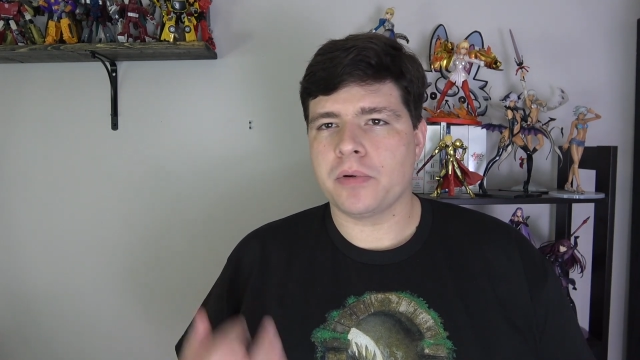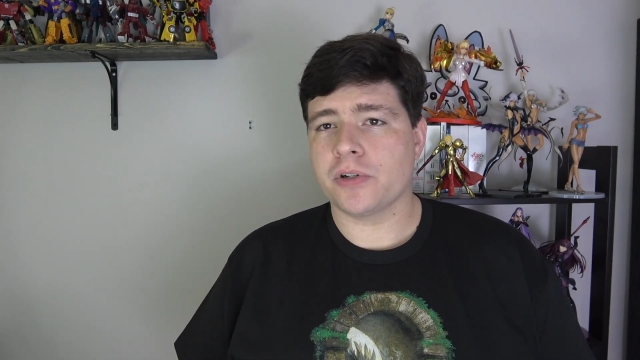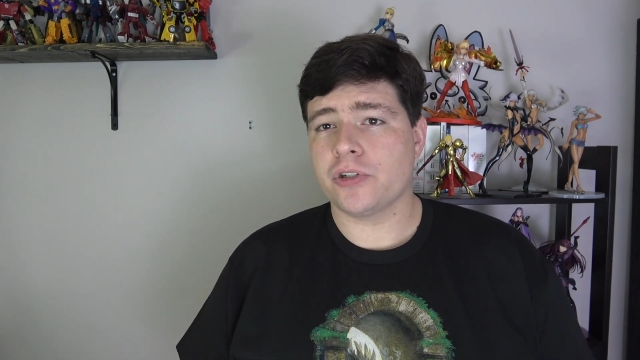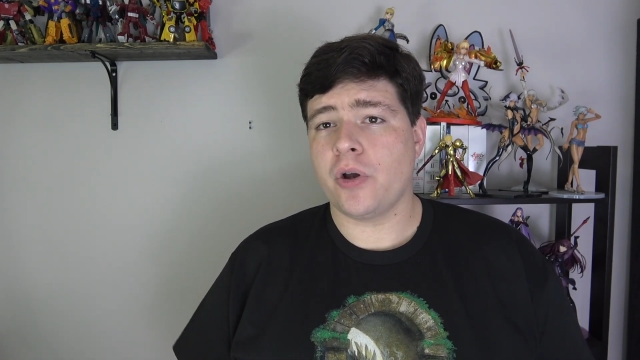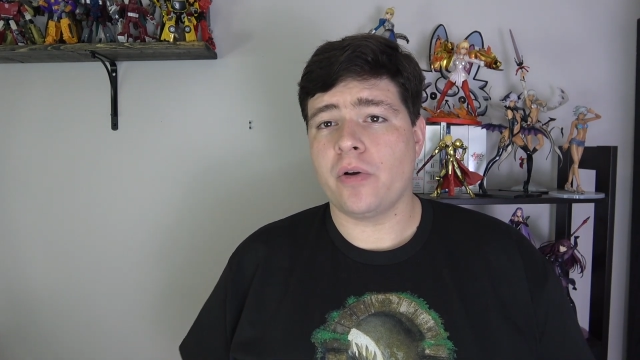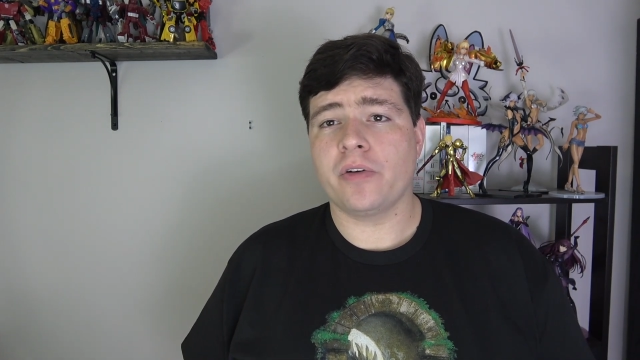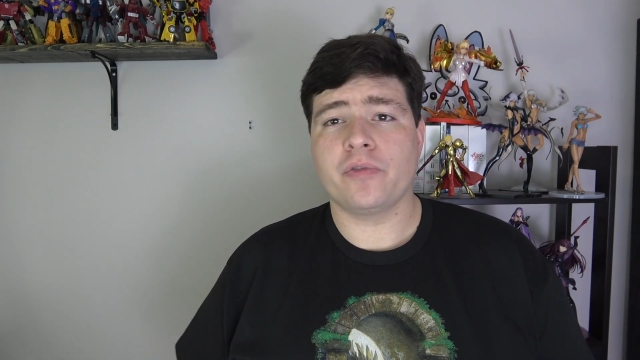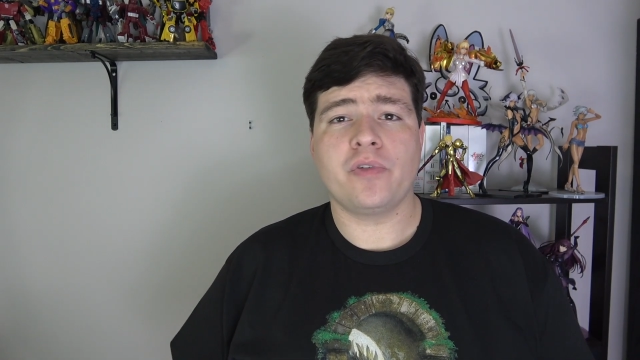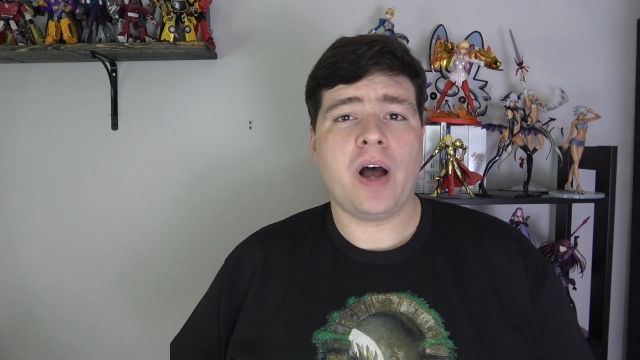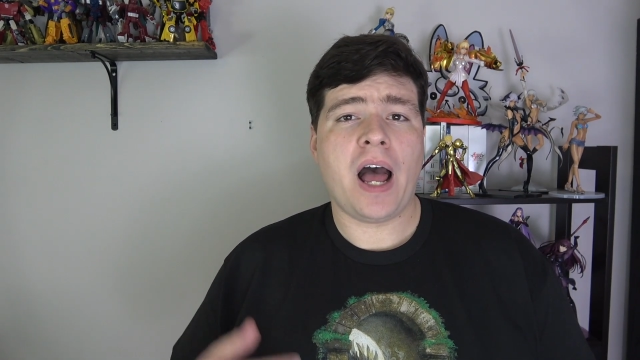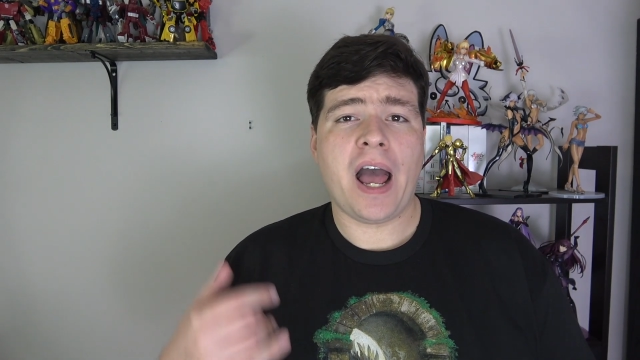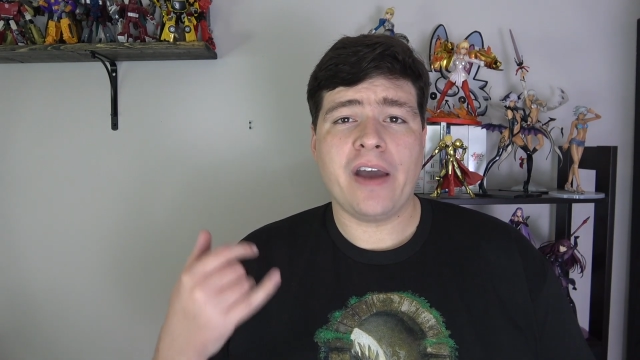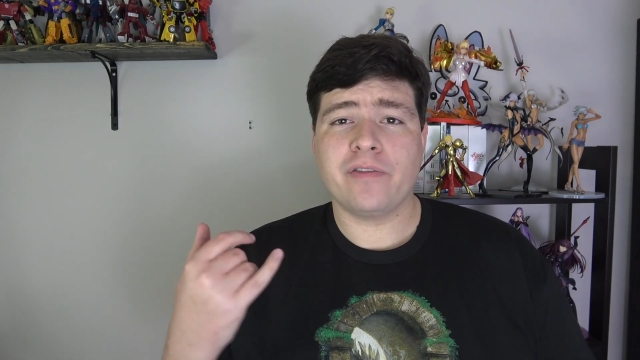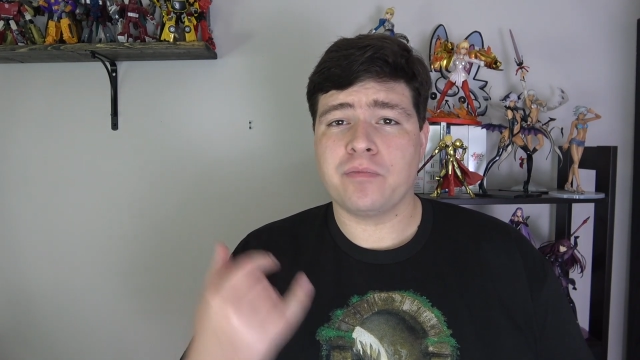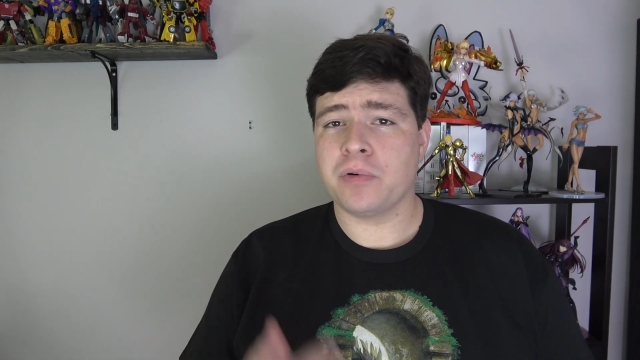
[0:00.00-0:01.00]
Persona
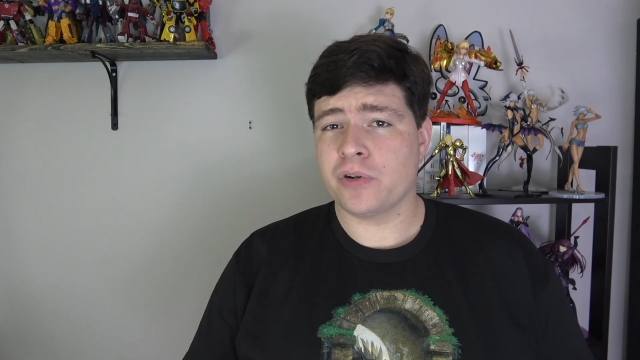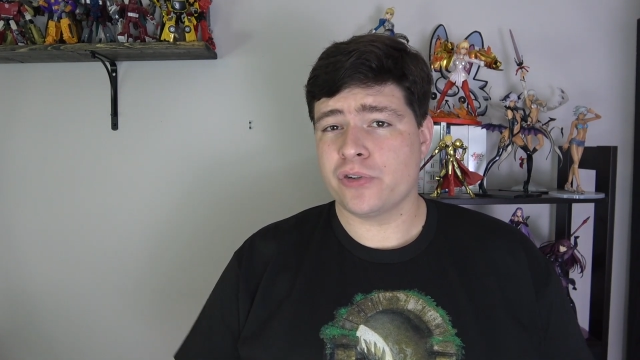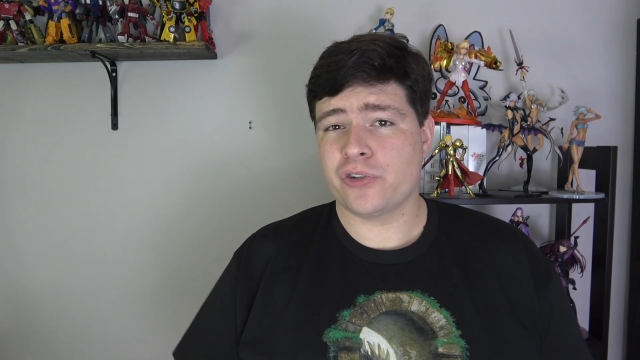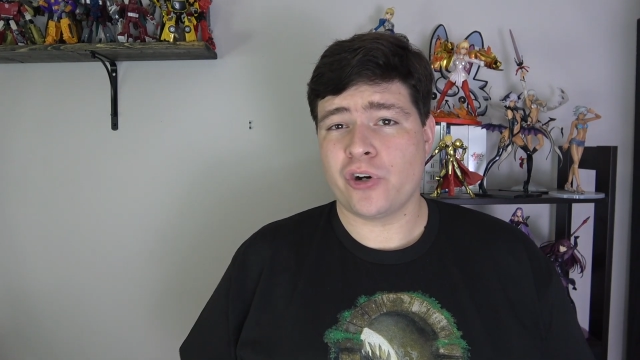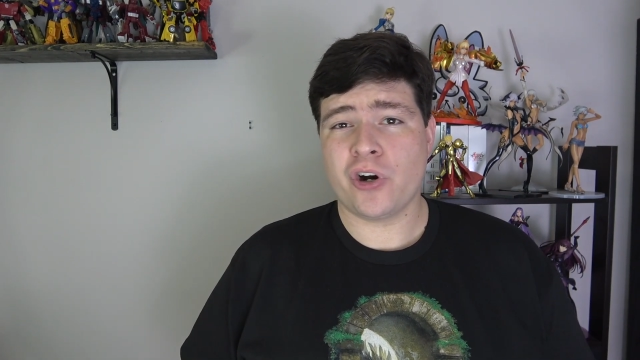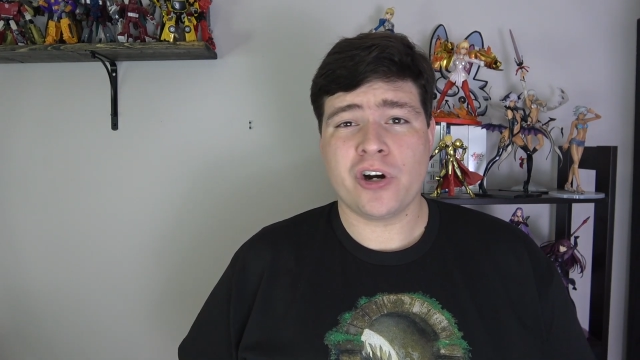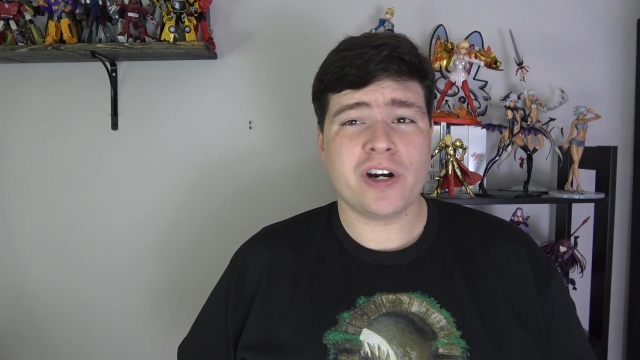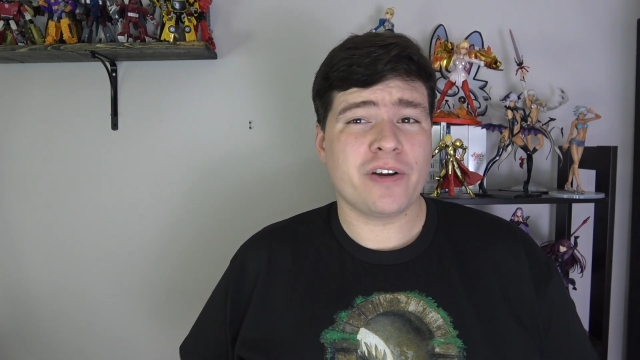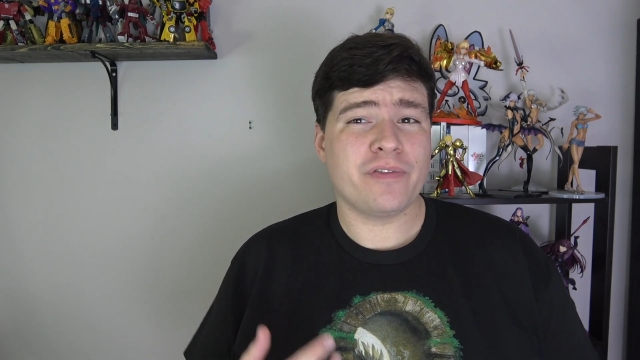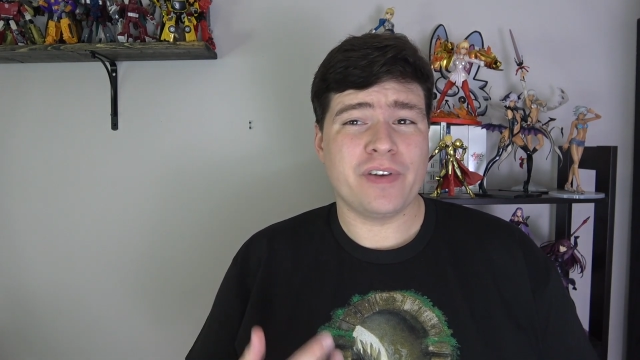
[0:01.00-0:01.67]
5, Berserk,